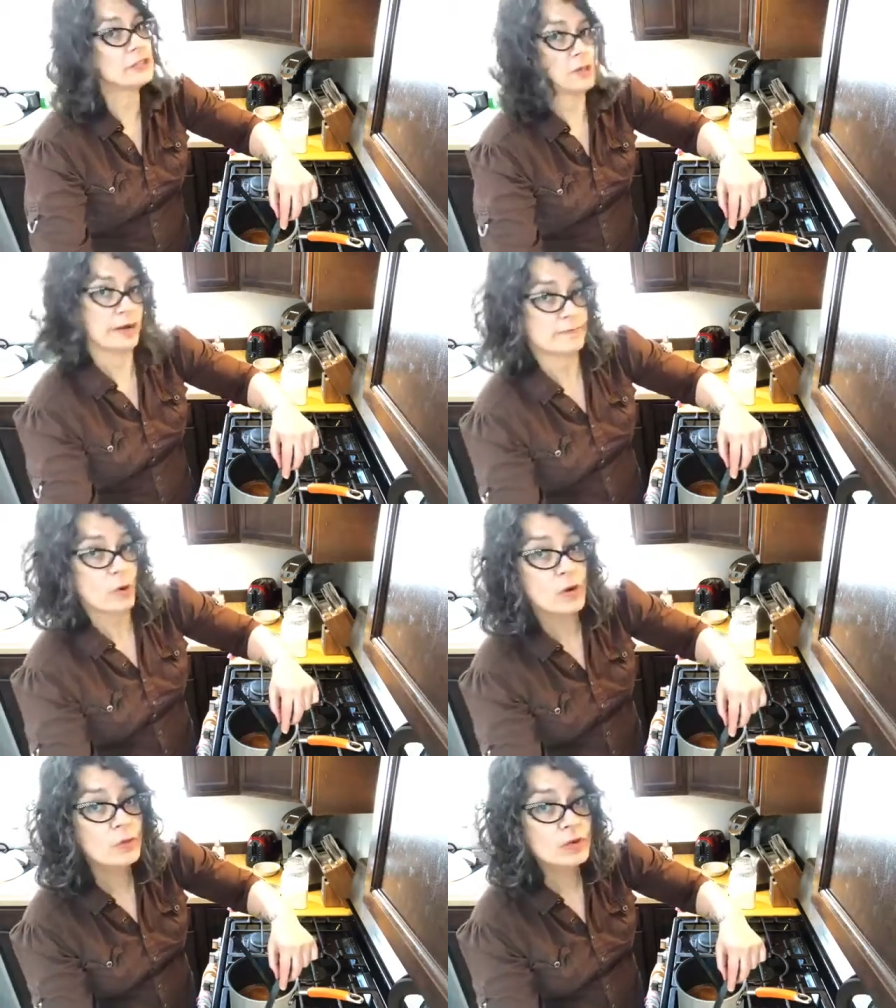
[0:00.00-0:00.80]
try and
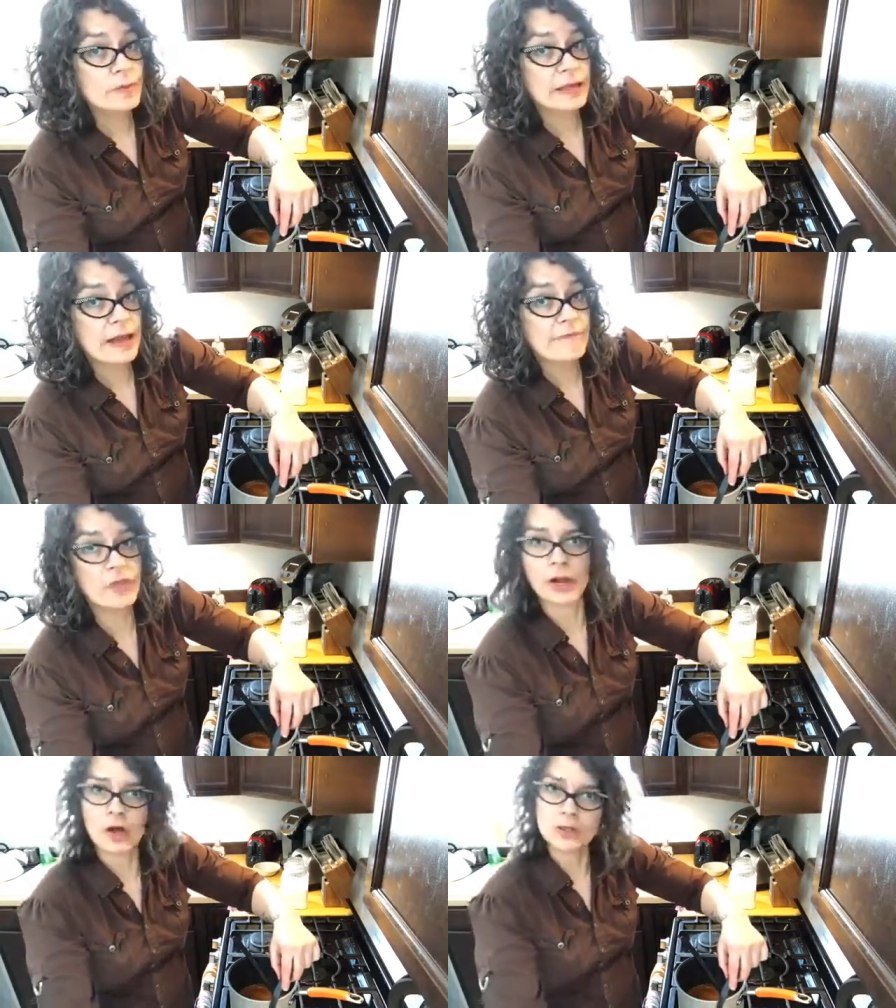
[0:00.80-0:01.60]
pour with my left,
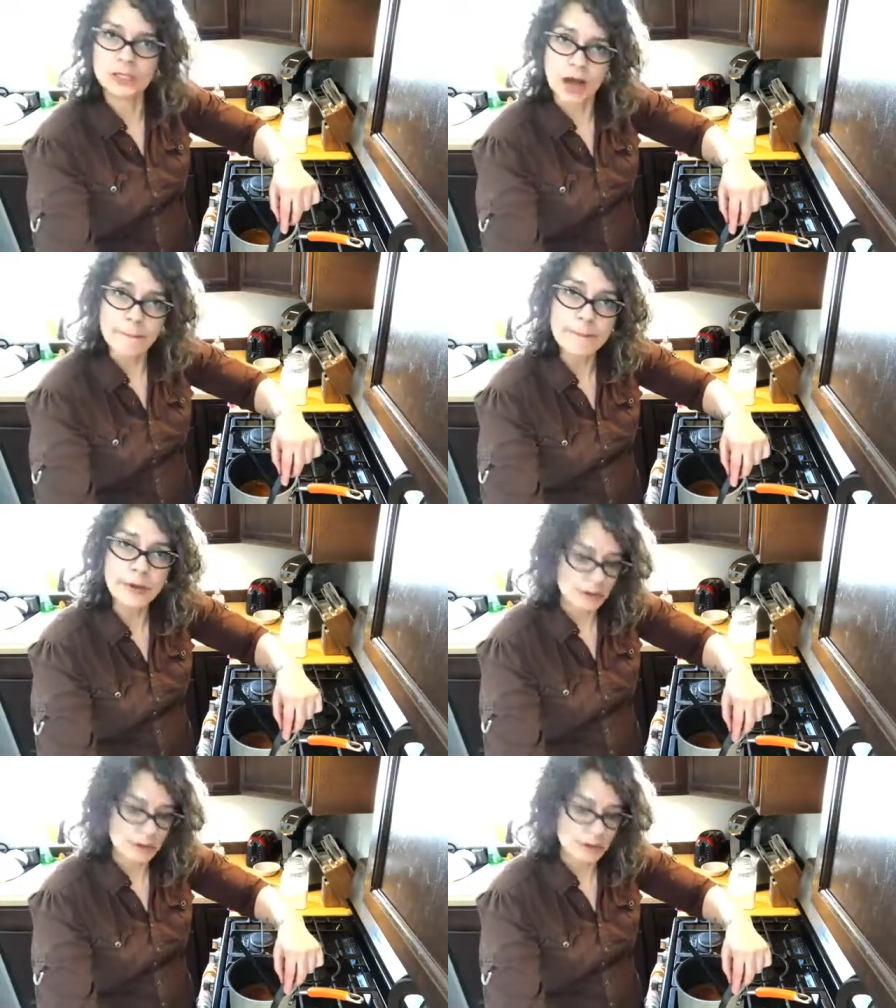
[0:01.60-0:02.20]
then I'll dump,